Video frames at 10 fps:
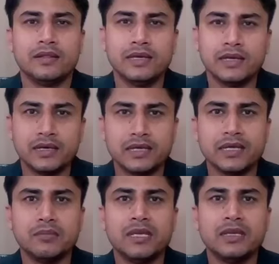they are
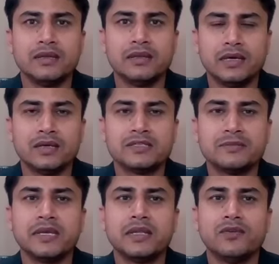enabling their
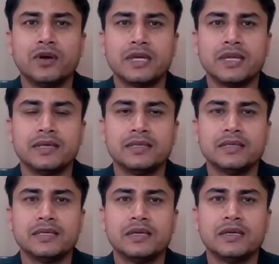respective
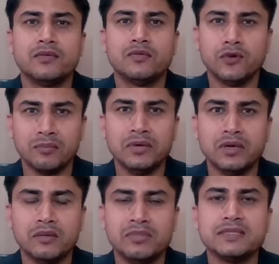organization for
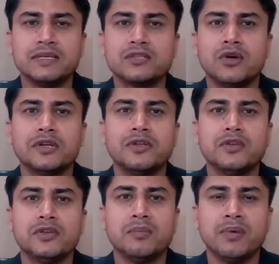business
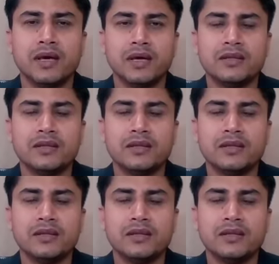continuity plan.